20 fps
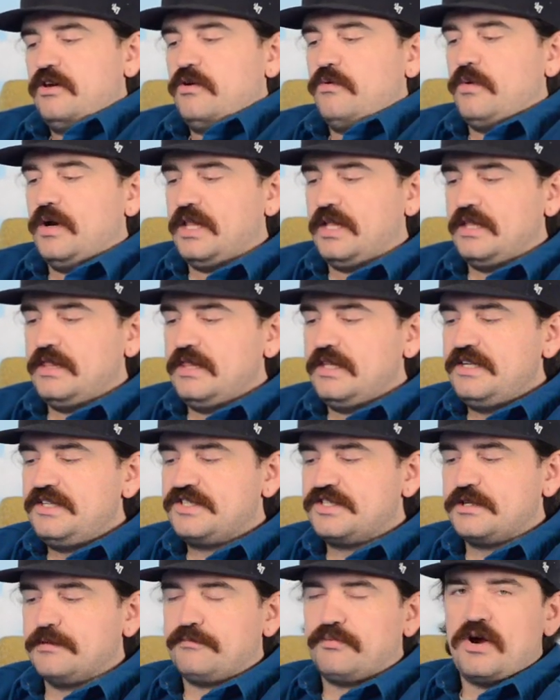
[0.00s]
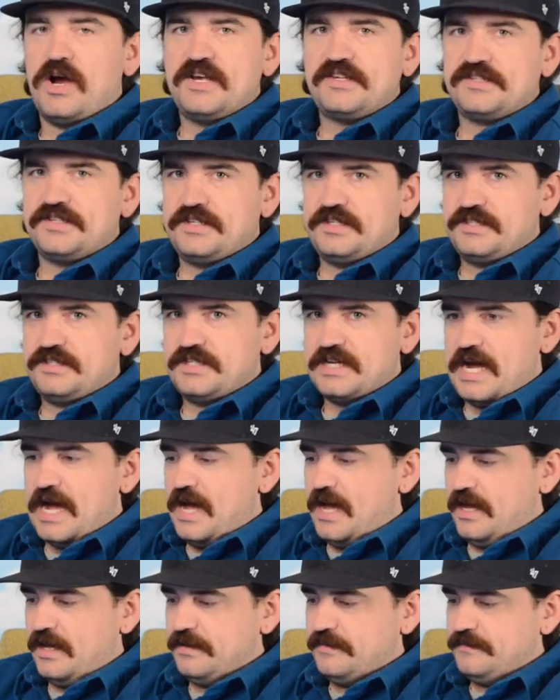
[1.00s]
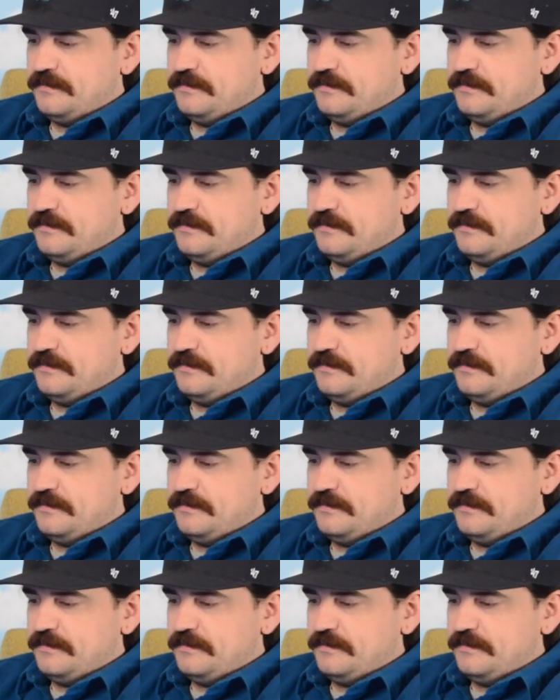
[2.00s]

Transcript: Well, at least to Bryson and Ty.